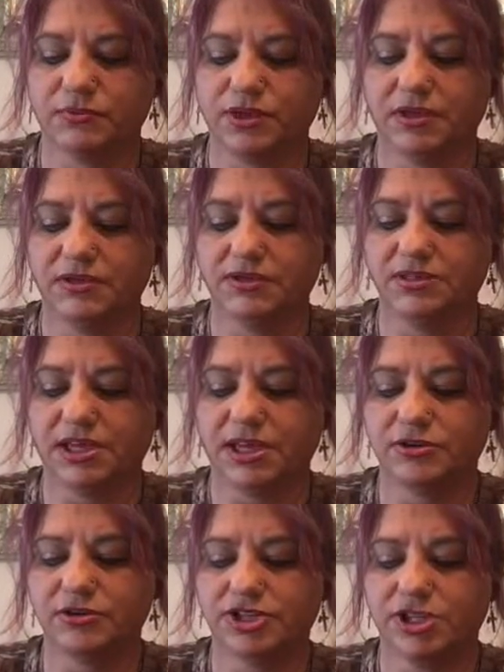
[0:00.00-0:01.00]
of the
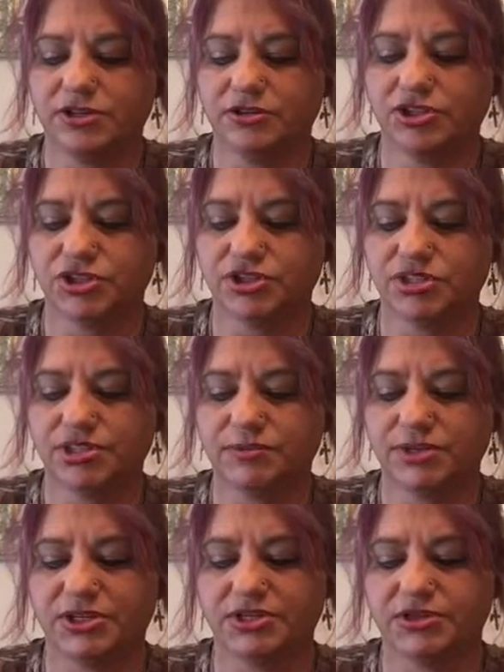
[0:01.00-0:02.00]
slider gel just to
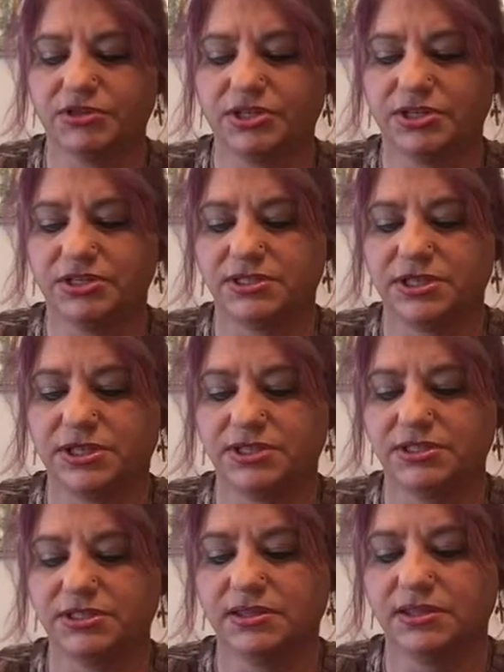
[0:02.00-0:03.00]
make sure that it's
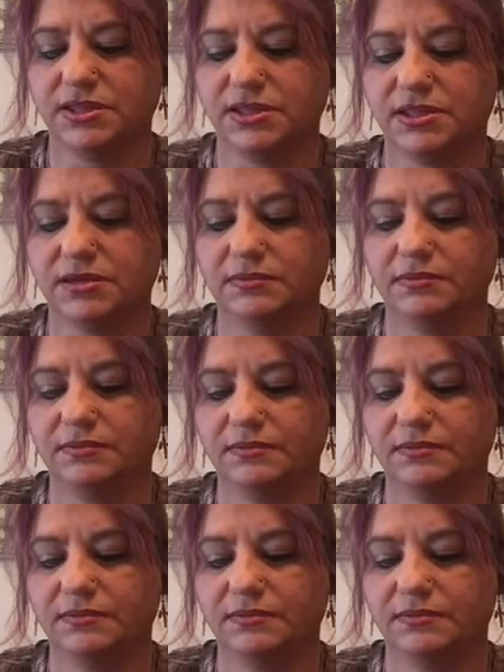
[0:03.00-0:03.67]
nice and thin.